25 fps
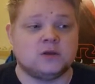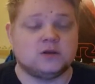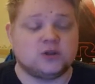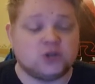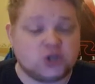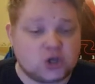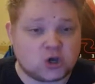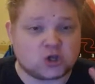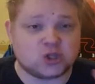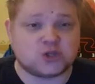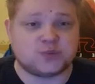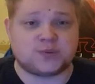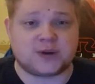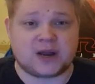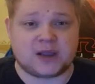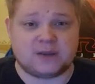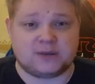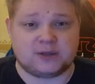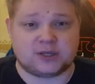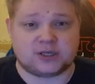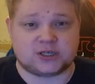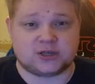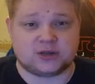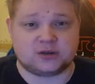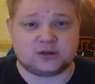Don't spray
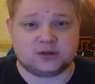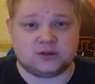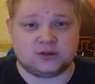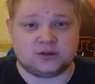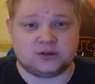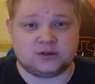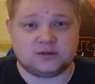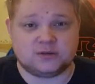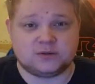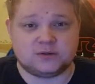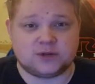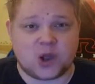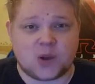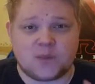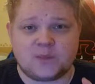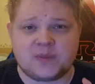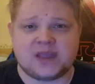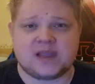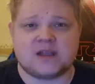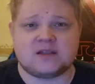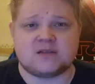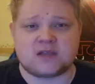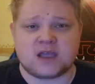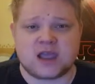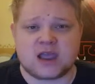with the shotguns. Don't
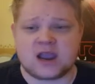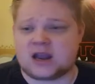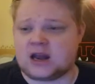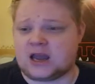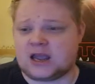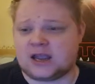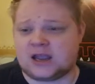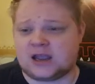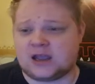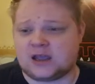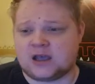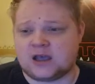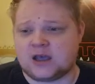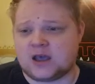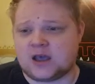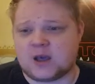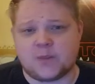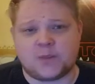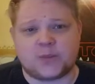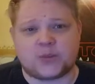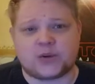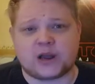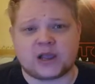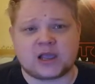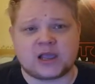be a dick like a, a
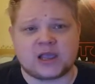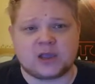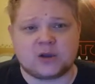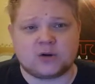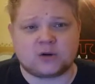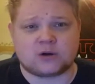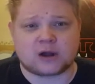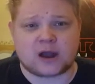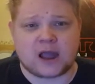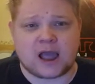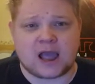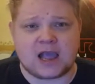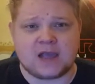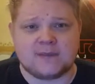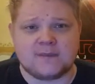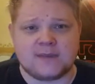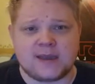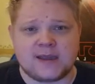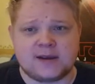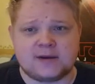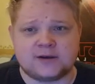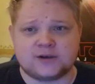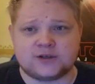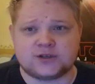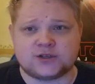Brecky or a
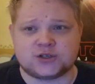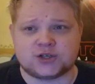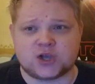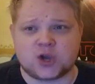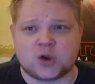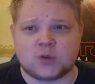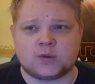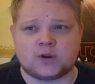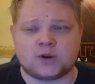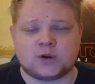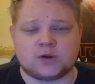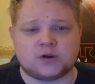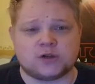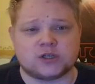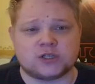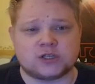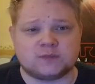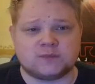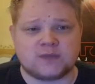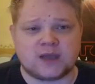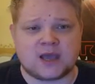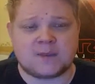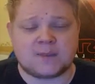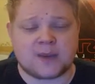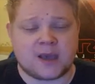Haymaker just going across the
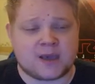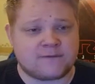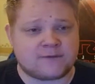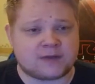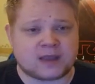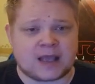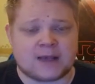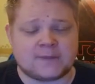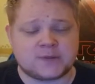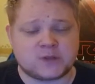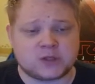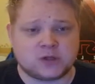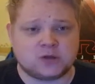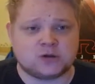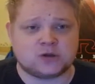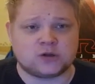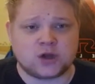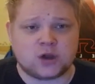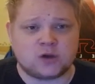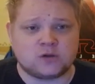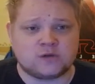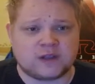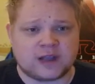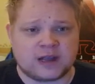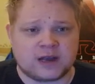map, having absolute
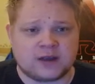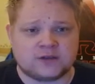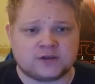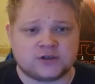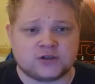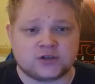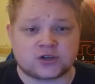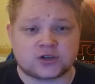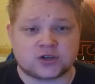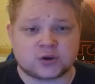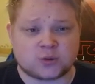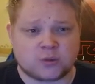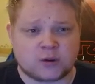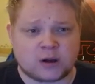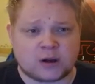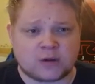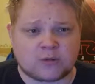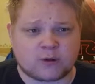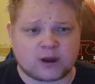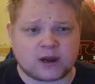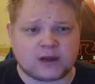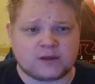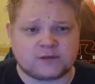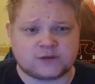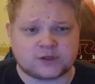no talent, just a
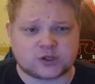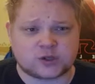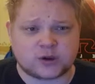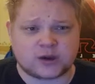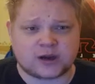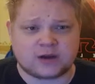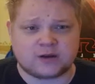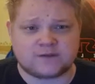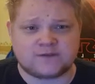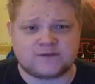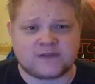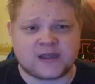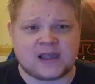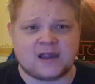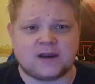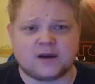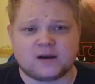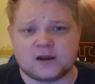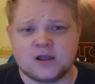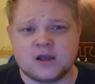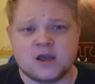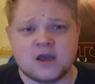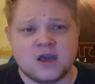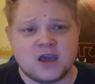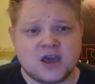right trigger
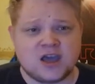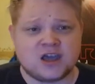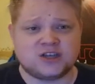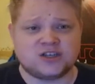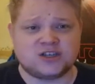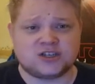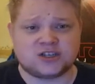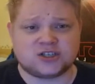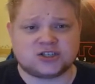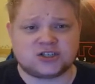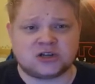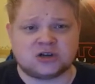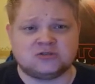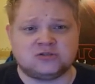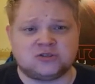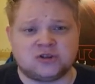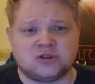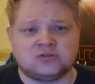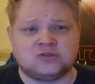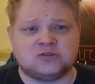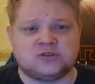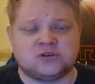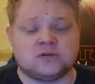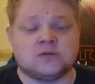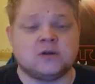finger and just dum
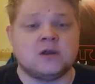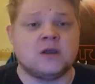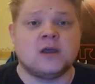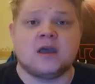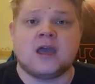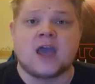dum dum.